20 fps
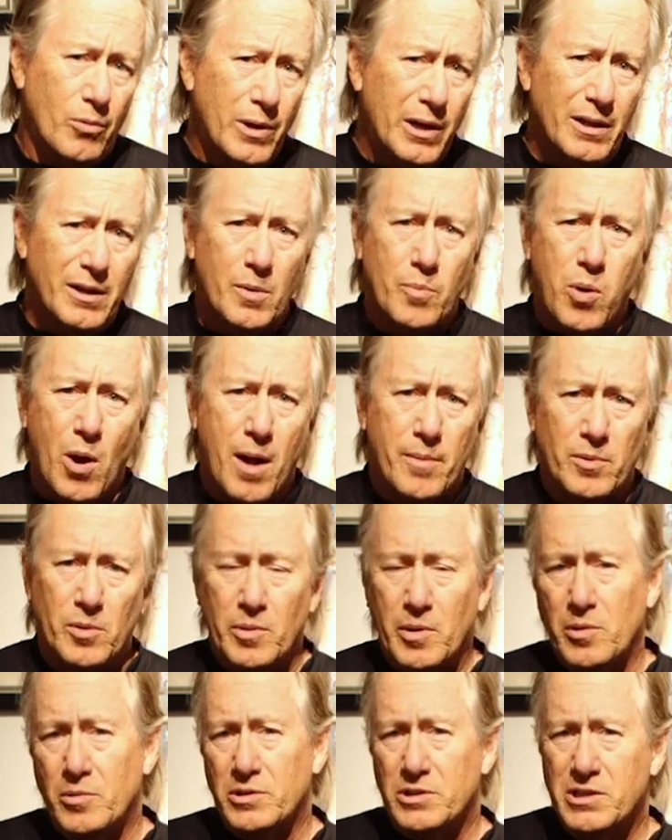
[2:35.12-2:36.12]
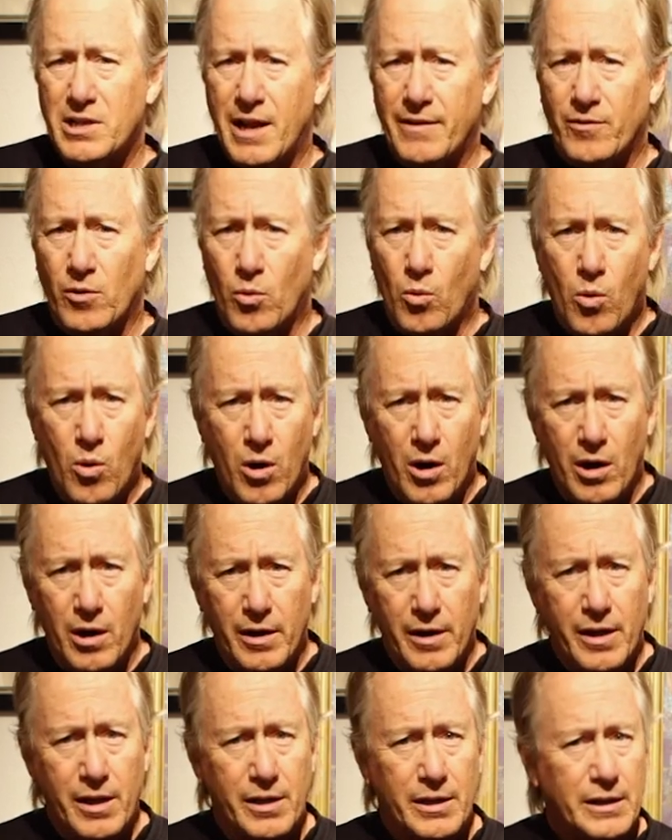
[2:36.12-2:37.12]
really probably was never
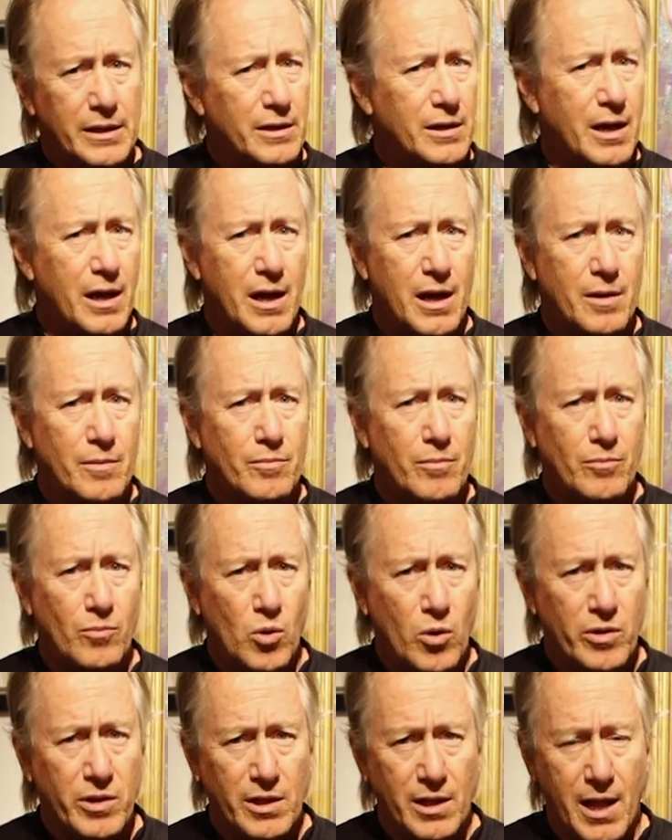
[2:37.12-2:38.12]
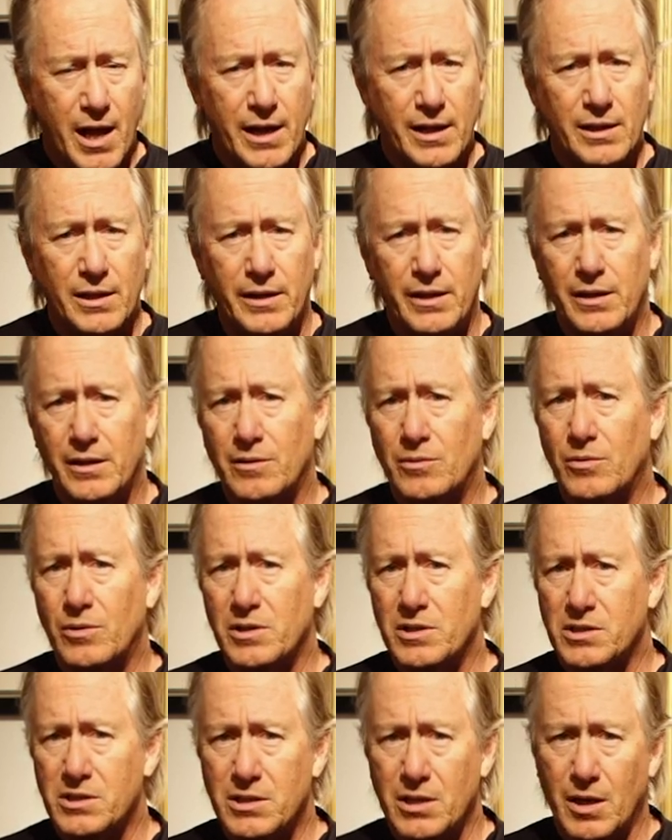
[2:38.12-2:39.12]
worn. Uh, more than likely, it
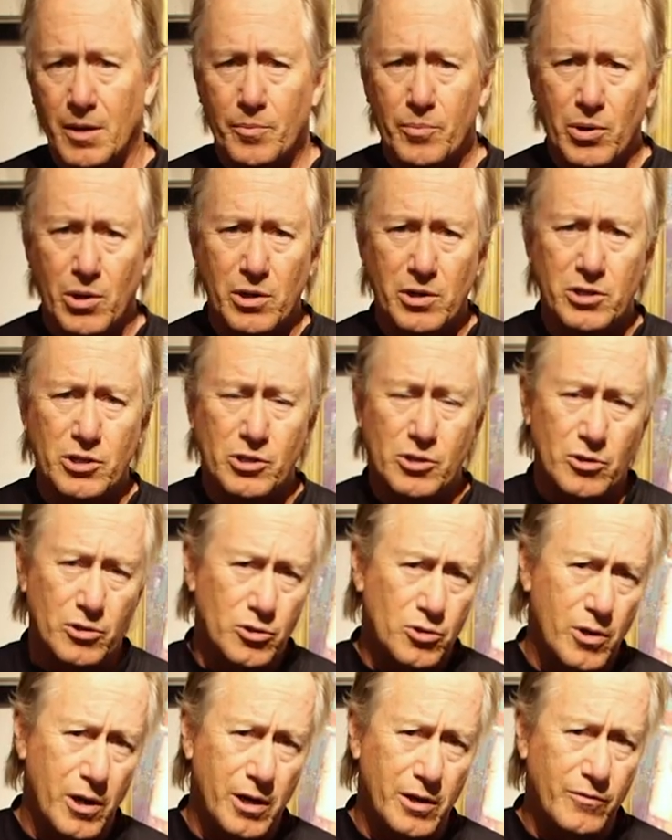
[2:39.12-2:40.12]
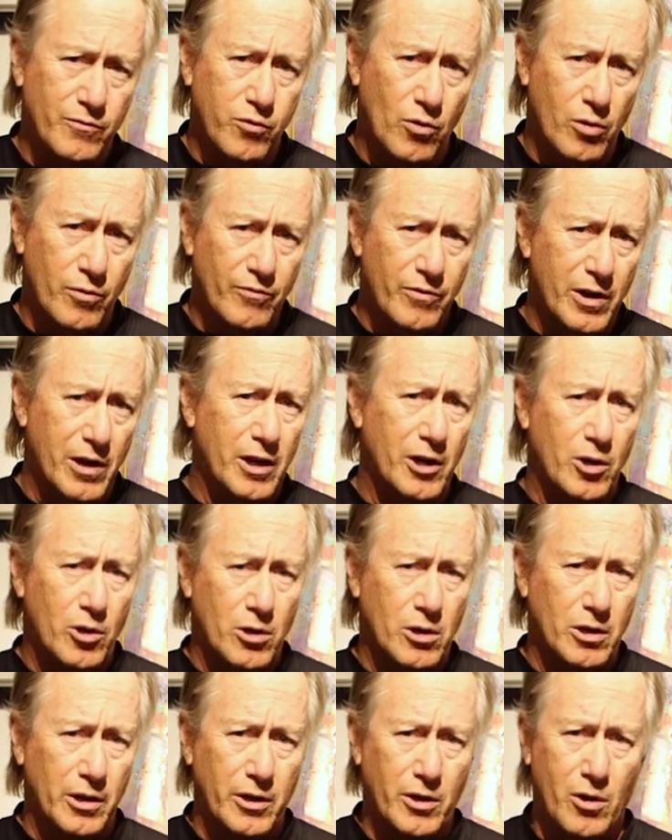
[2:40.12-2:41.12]
was uh, purchased or traded for very
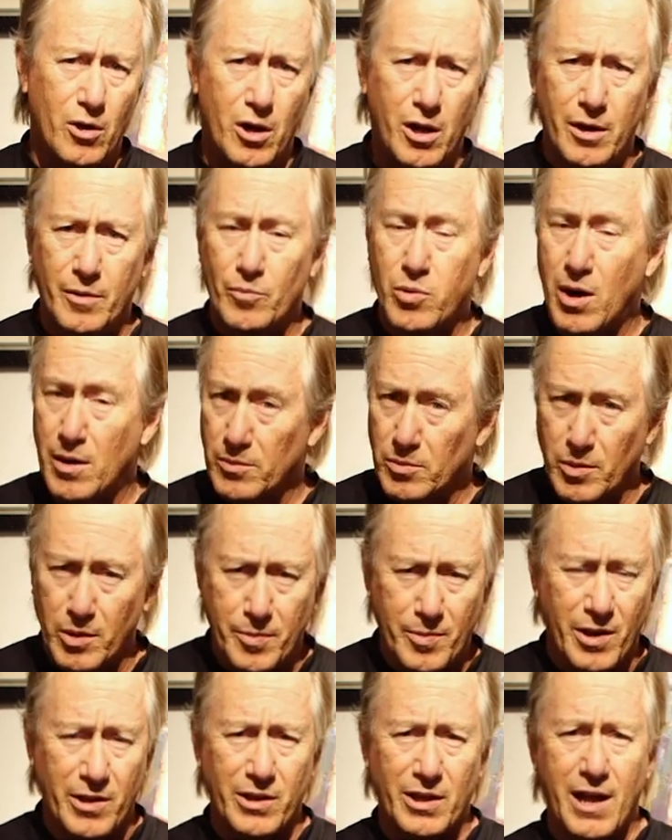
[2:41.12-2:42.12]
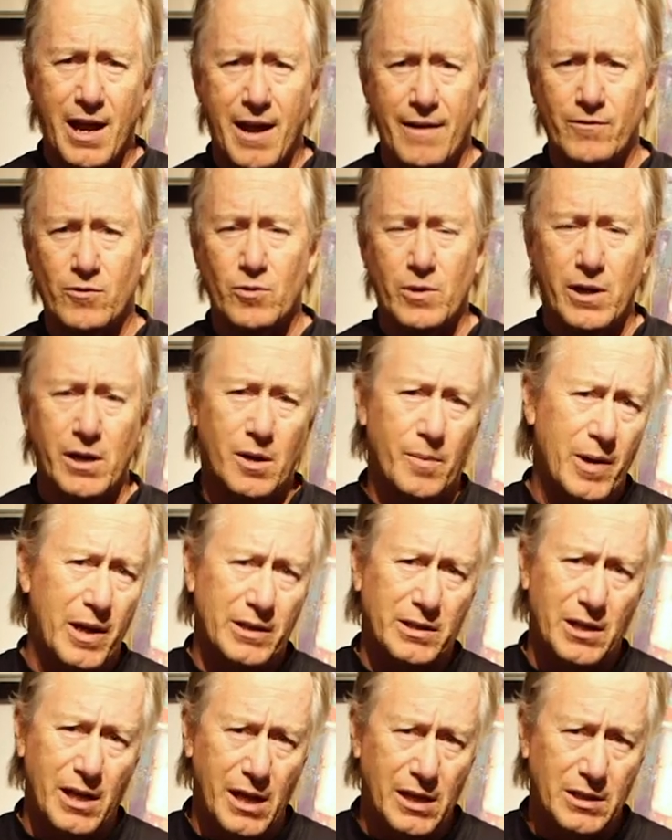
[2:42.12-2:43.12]
early on, probably by the cavalry in
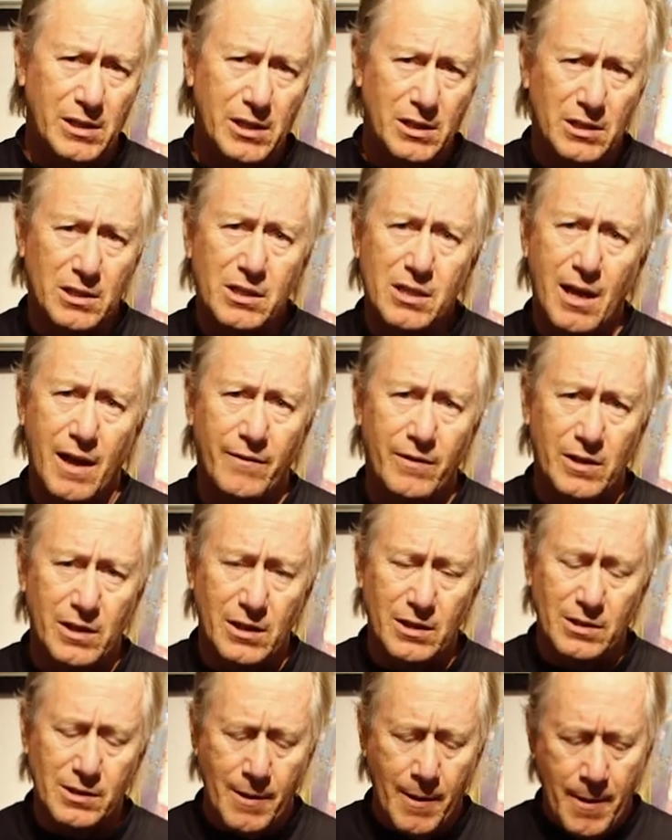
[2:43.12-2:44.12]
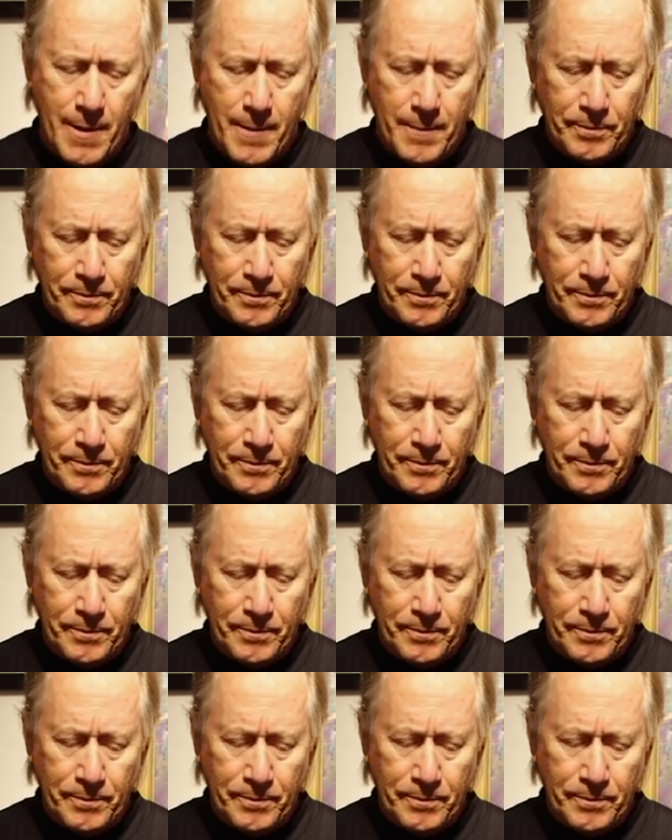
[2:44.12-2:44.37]
about the 1870s.